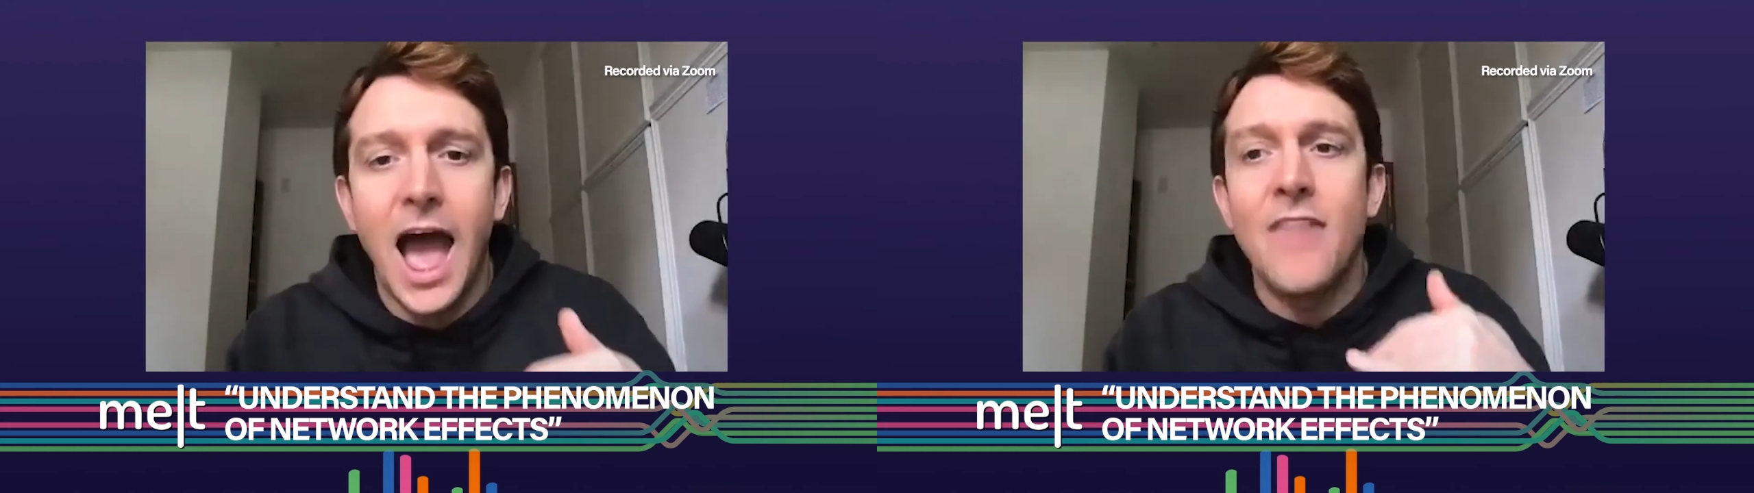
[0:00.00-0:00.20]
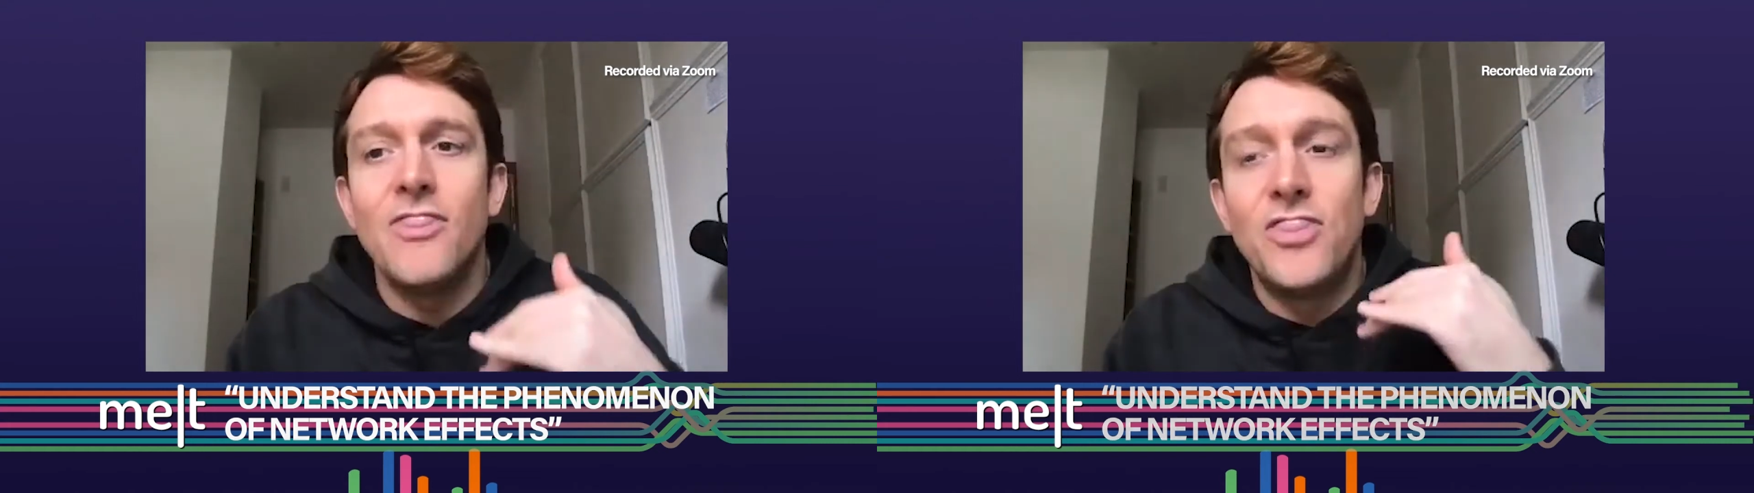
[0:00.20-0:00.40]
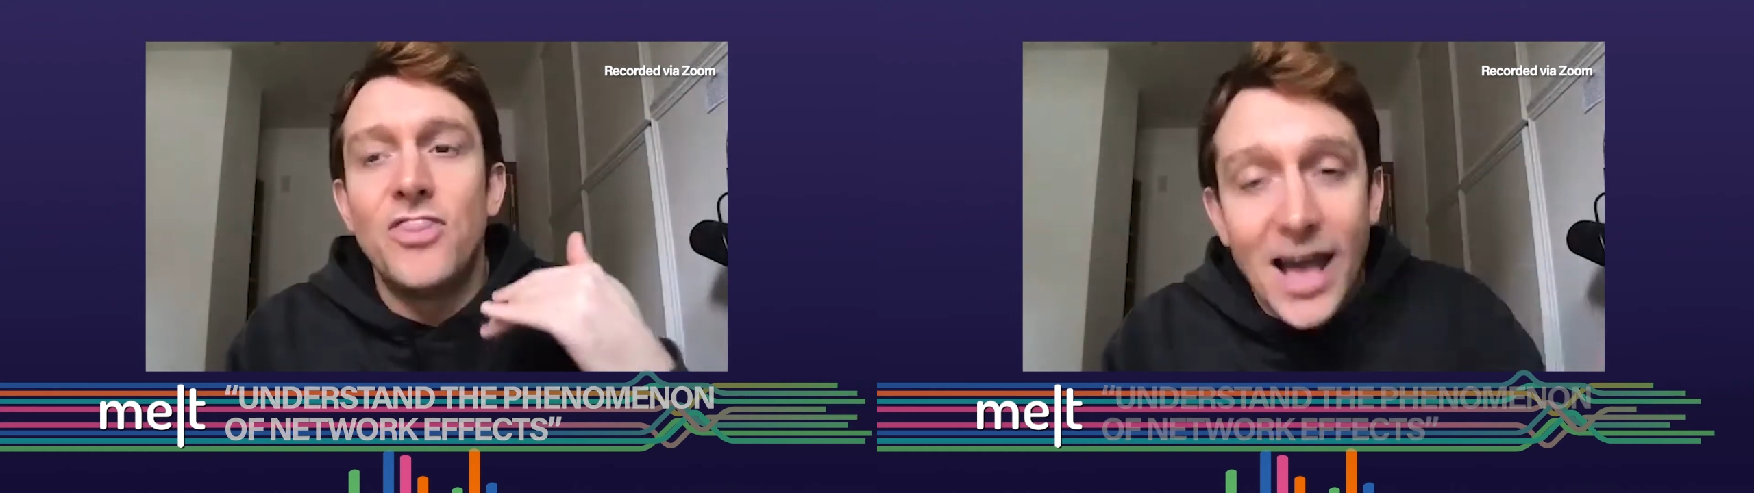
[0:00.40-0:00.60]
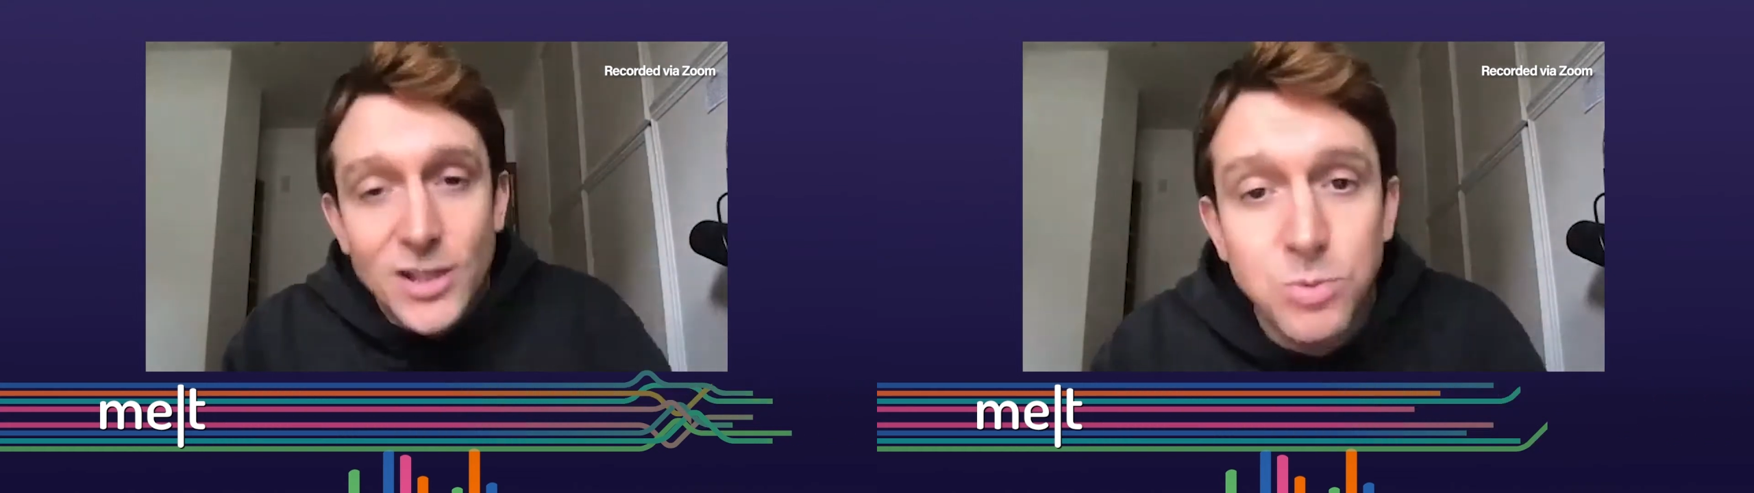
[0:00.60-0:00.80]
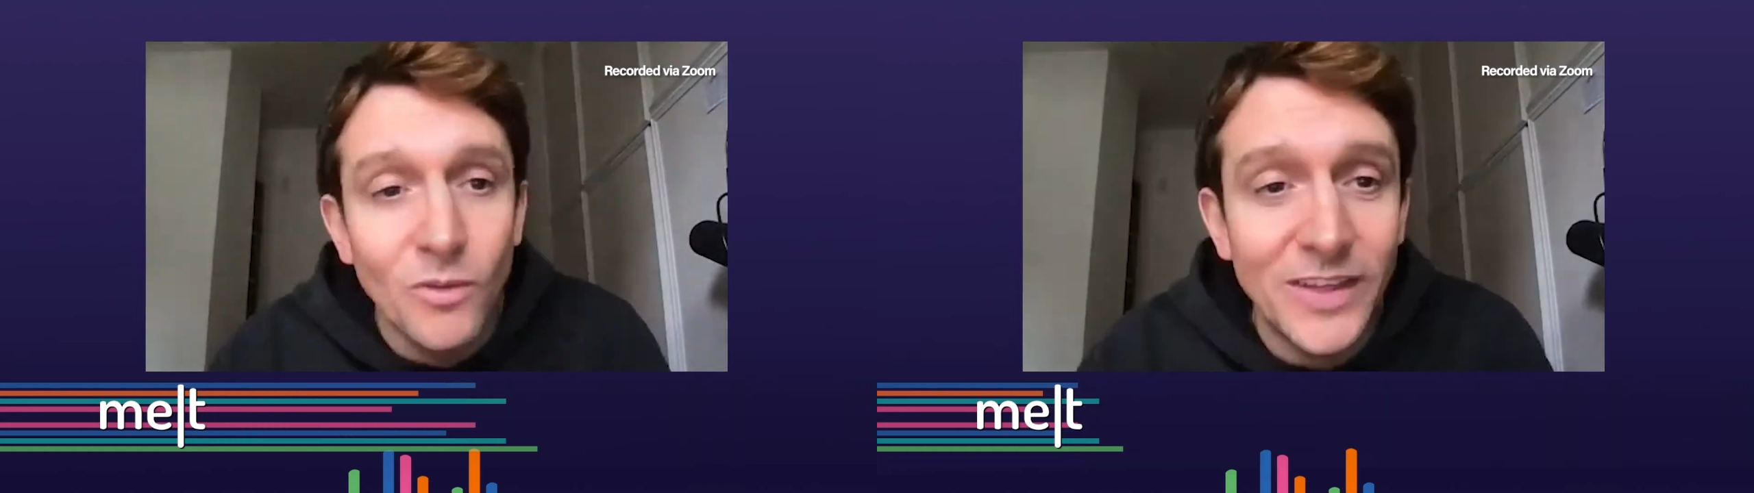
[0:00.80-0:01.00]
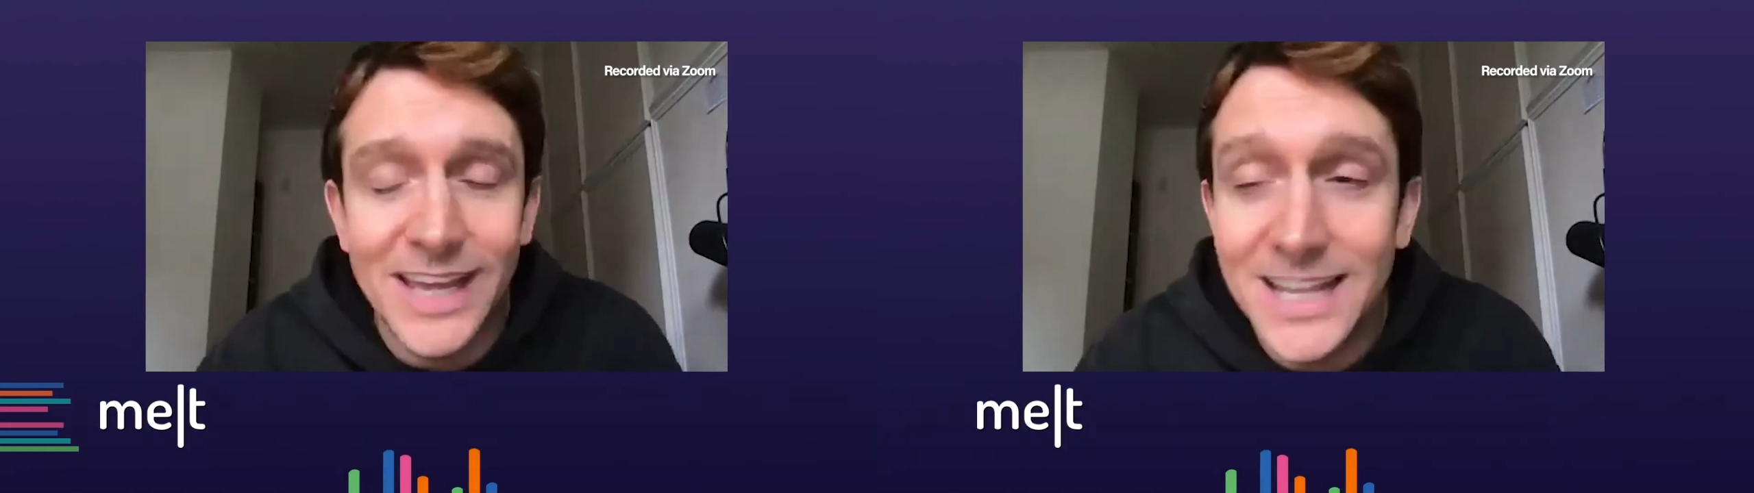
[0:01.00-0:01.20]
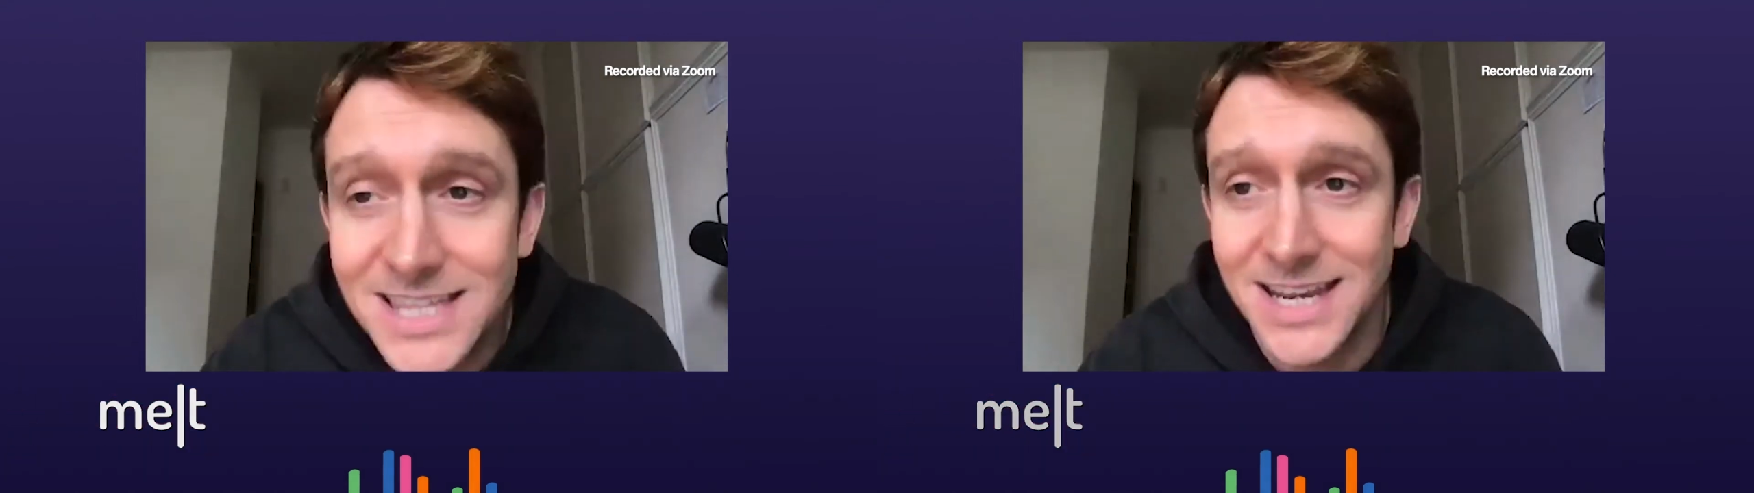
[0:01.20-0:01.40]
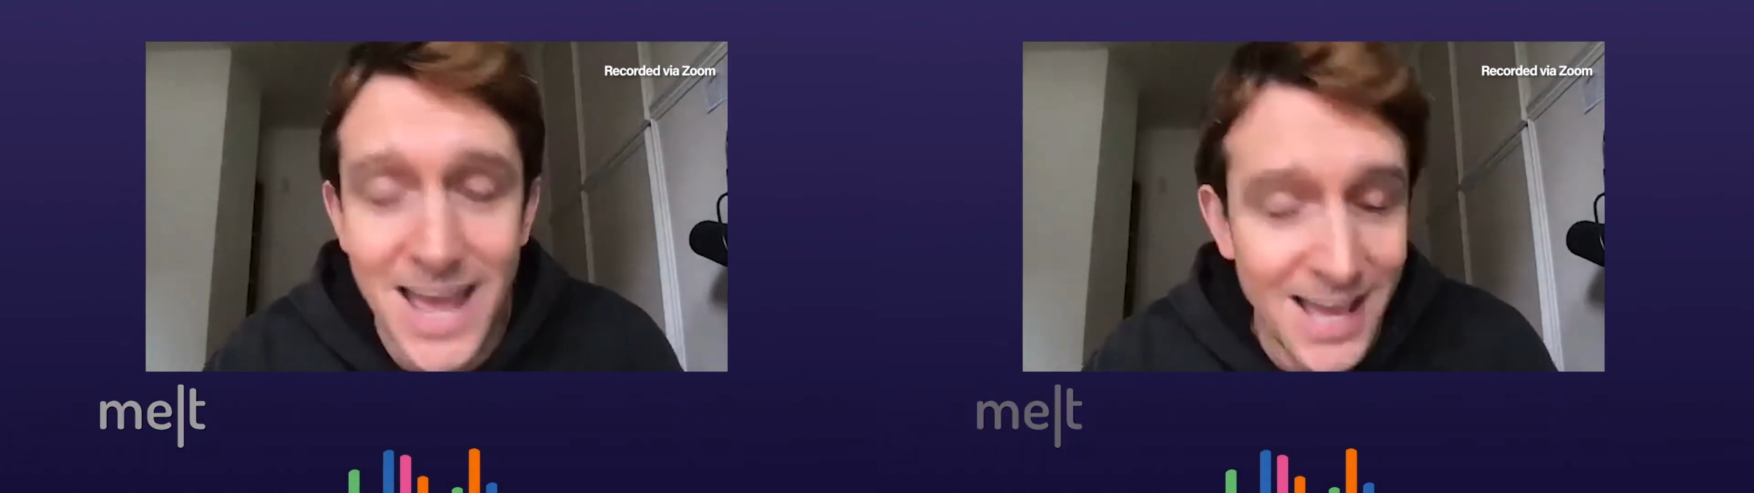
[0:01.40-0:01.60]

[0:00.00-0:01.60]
And that's what the internet